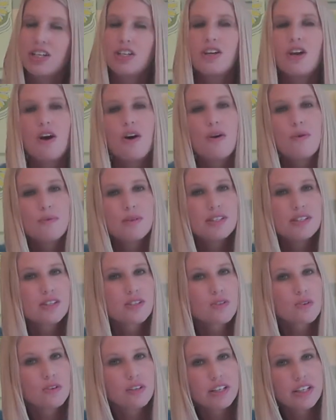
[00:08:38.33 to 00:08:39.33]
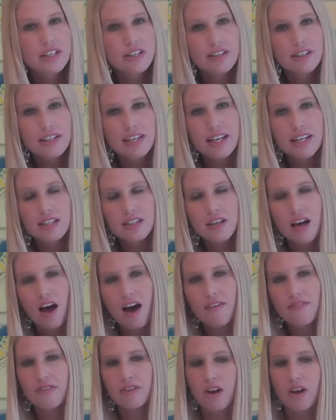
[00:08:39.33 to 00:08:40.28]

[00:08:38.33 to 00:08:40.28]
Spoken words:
you know, when school year kicks off